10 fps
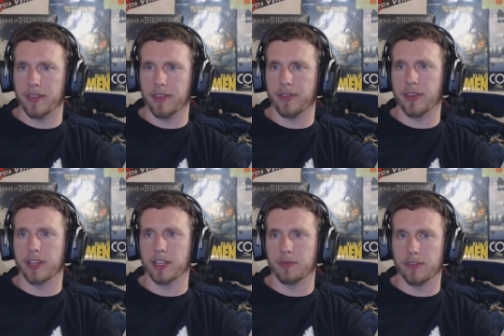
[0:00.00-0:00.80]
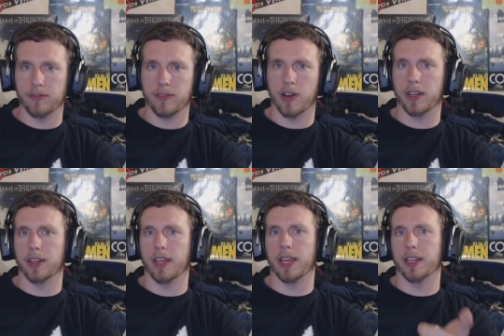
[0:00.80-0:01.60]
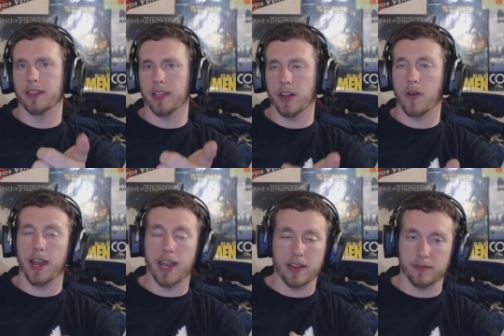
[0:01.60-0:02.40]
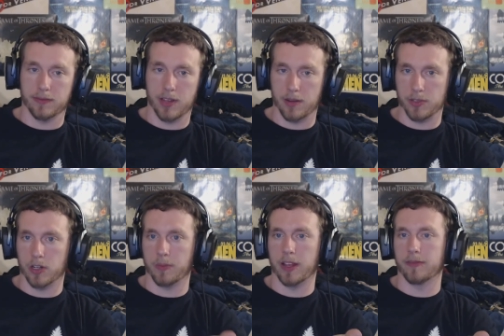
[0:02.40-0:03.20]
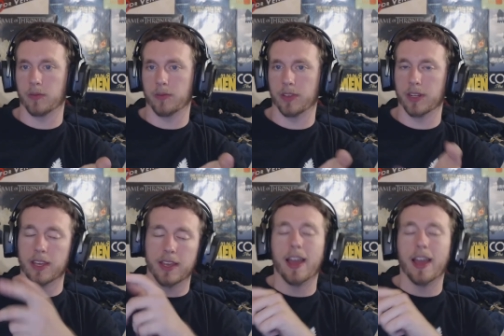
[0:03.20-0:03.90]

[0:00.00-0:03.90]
they think it'd be fun and they know I have an absurd amount of fun with it.